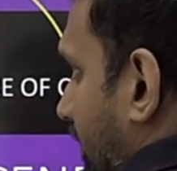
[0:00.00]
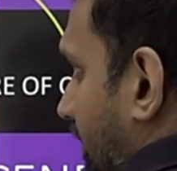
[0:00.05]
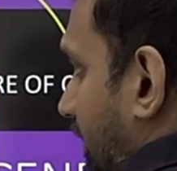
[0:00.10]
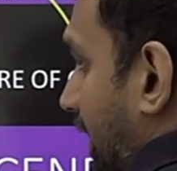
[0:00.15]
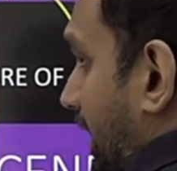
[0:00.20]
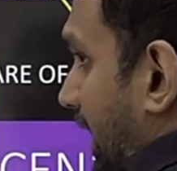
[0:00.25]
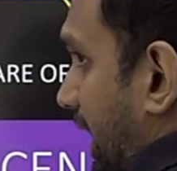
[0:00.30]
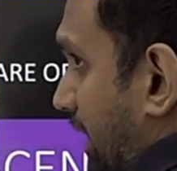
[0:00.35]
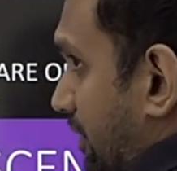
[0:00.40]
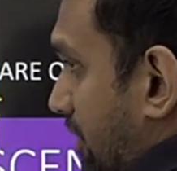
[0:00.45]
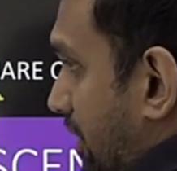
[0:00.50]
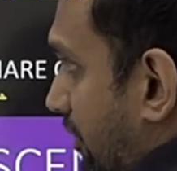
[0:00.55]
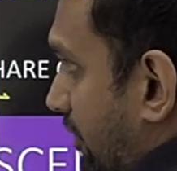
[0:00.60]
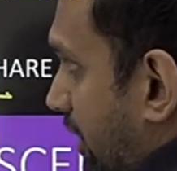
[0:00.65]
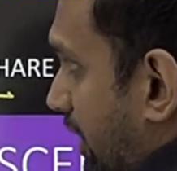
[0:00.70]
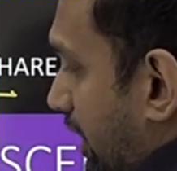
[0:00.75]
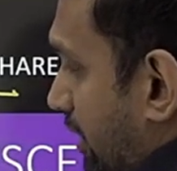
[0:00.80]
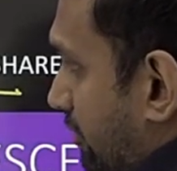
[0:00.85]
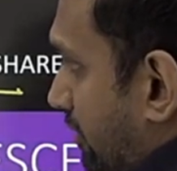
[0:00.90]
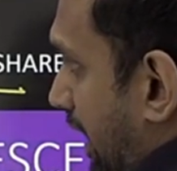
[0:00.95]
There I have
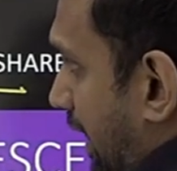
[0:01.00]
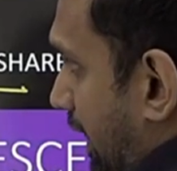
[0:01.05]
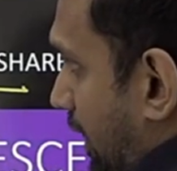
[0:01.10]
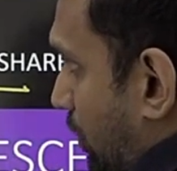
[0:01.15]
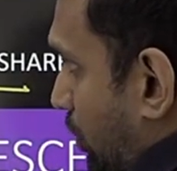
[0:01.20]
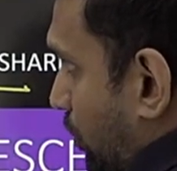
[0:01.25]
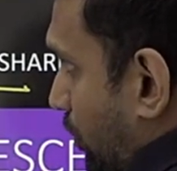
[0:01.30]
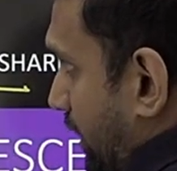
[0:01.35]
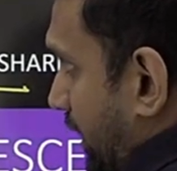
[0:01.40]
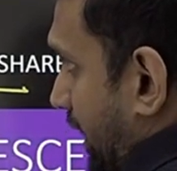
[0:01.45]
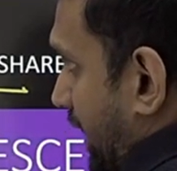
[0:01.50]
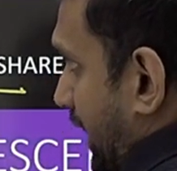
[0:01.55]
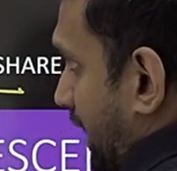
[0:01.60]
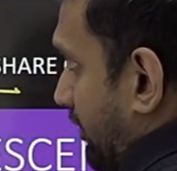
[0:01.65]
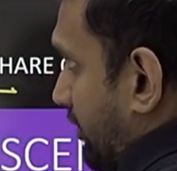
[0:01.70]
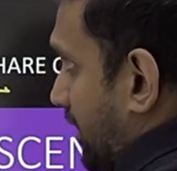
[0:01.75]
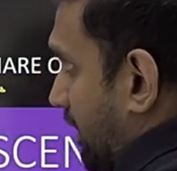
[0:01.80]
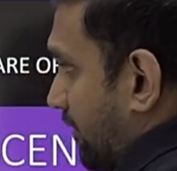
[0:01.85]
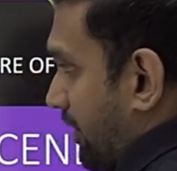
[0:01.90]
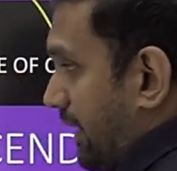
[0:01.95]
given in value. Here I
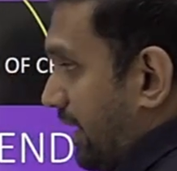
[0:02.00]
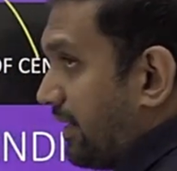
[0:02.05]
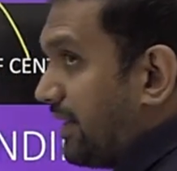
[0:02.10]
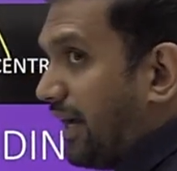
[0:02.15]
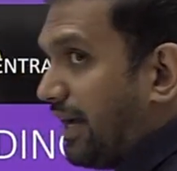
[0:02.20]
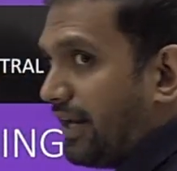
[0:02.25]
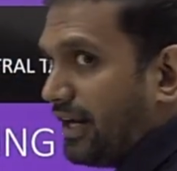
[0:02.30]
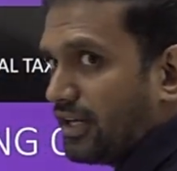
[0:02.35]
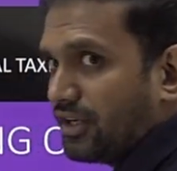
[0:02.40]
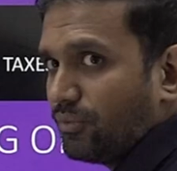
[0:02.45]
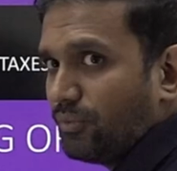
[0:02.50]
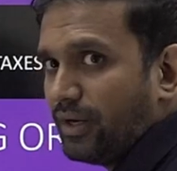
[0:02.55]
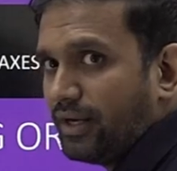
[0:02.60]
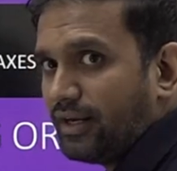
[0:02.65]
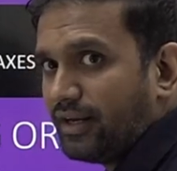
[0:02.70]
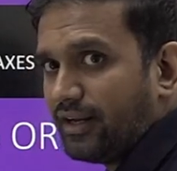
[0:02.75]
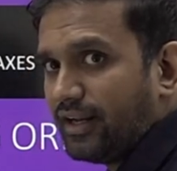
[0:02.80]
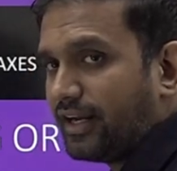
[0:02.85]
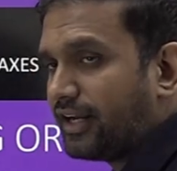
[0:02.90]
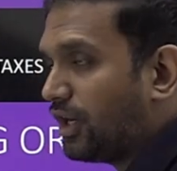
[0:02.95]
have given a direct
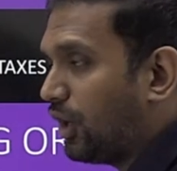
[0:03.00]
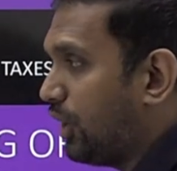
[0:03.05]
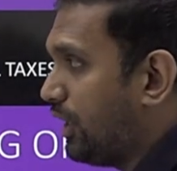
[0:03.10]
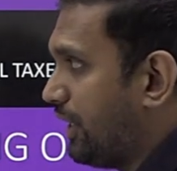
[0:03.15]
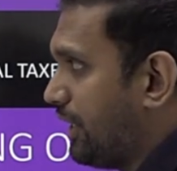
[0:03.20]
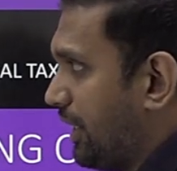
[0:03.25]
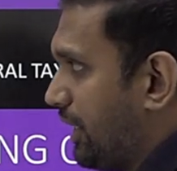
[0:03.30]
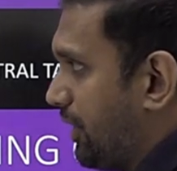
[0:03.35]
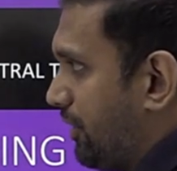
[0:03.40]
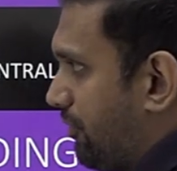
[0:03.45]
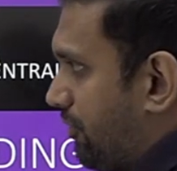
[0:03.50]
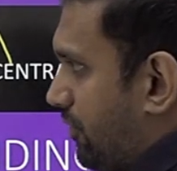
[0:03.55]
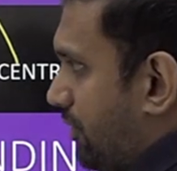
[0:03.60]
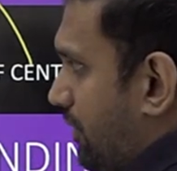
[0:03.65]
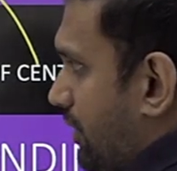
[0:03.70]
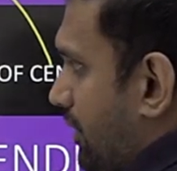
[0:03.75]
one, like qualitative.